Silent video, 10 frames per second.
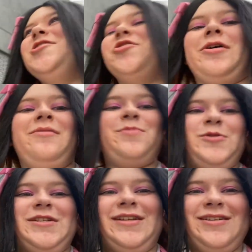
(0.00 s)
Joy
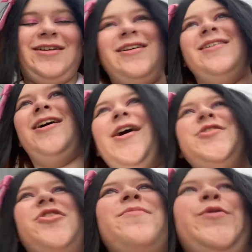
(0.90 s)
Poutine. On
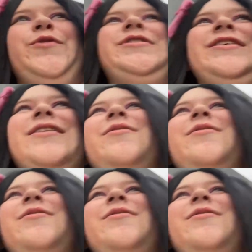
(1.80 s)
Joy Poutine.